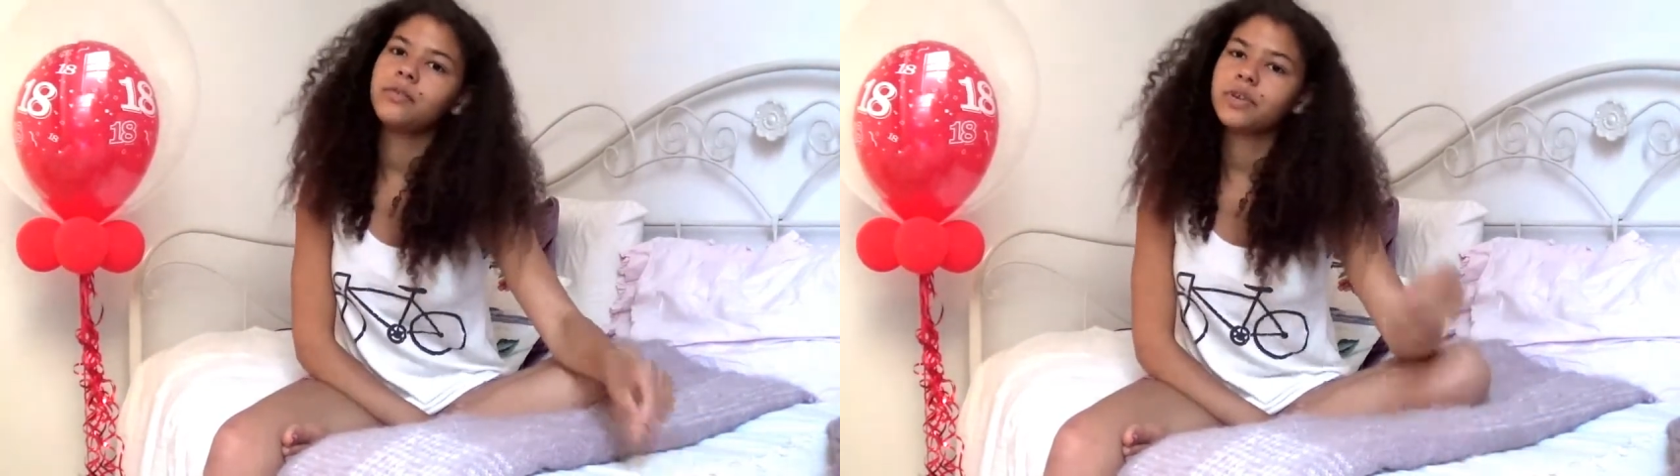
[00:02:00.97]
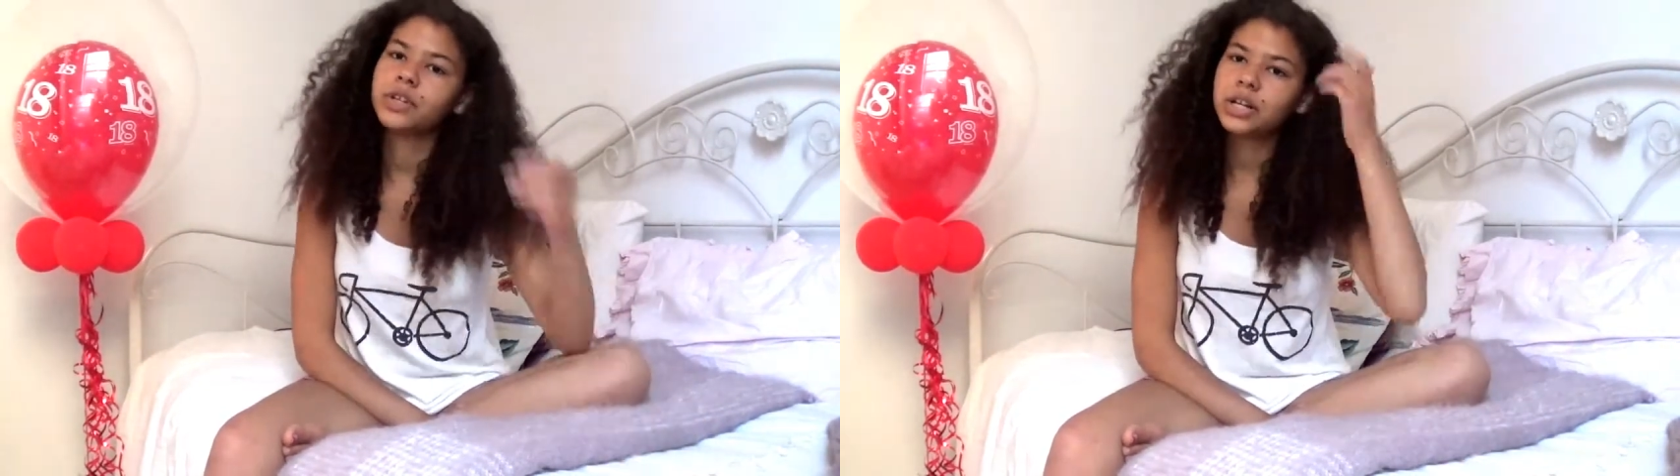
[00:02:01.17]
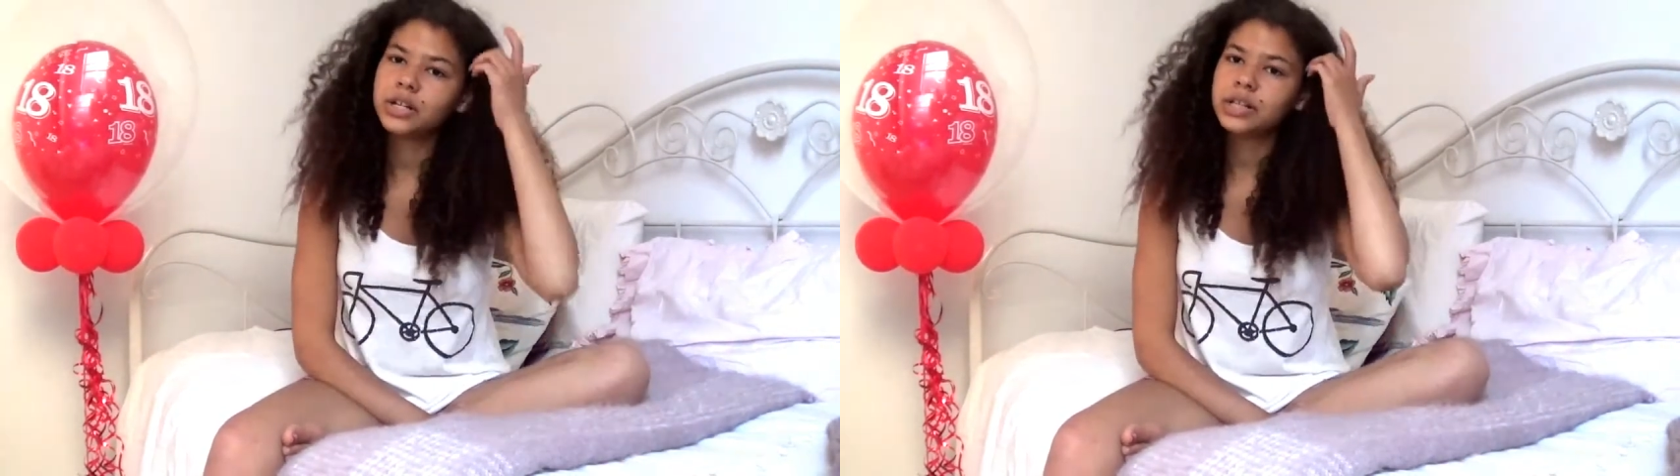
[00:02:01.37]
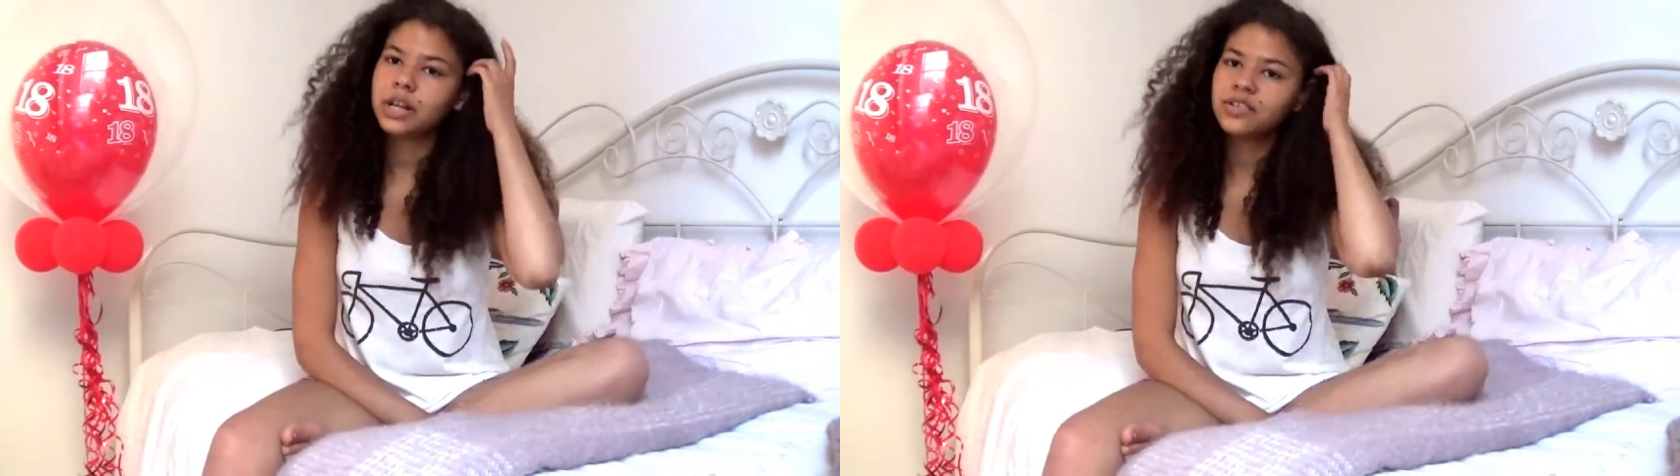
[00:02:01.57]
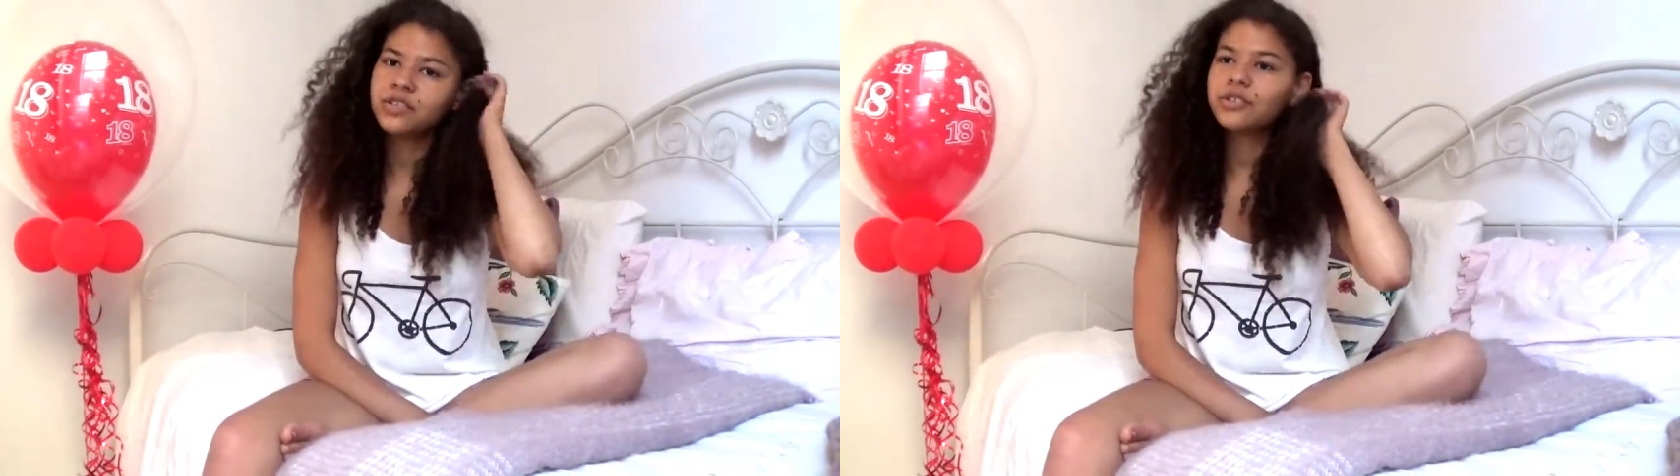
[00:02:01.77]
Regina
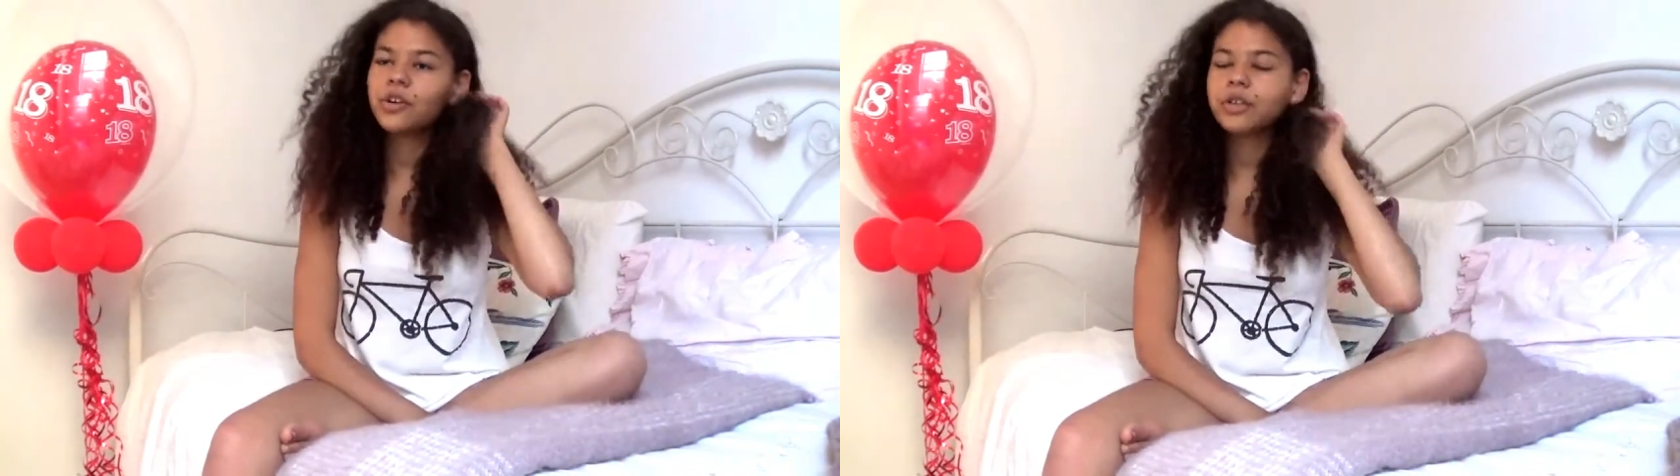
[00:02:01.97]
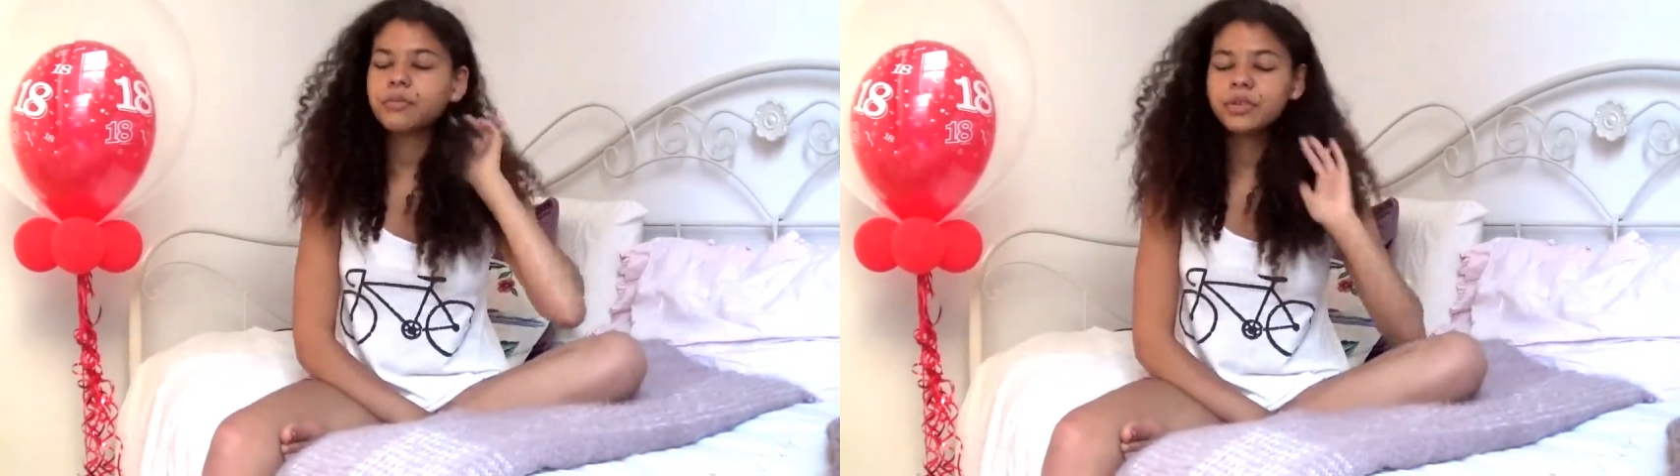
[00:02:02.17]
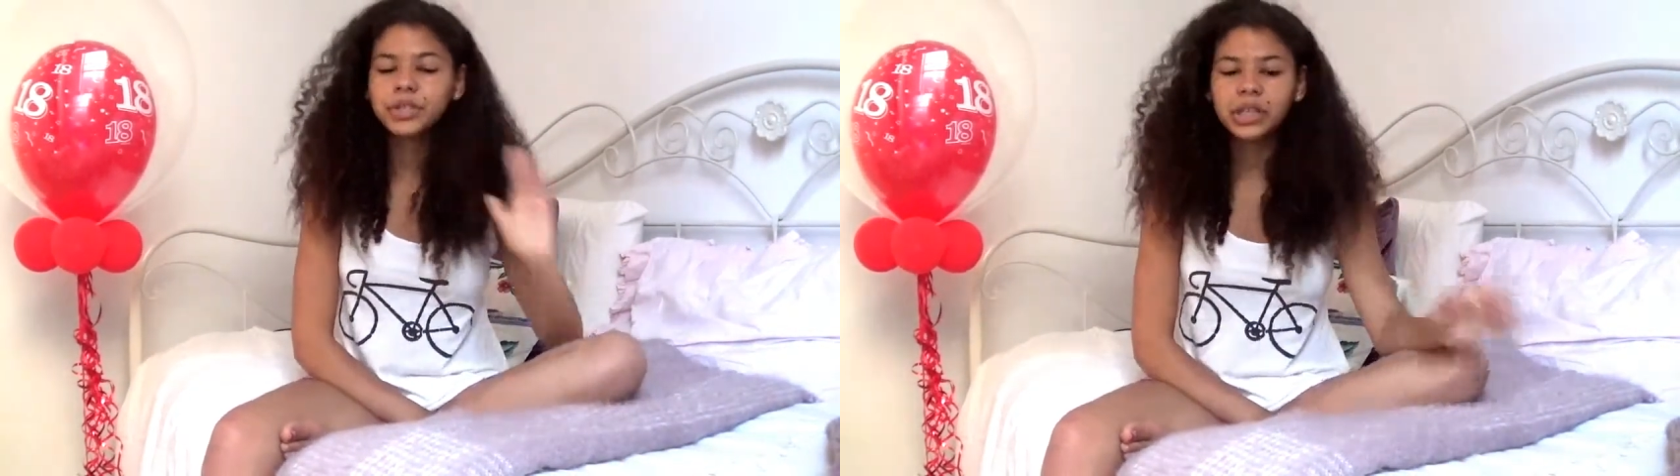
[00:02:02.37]
said, told him not to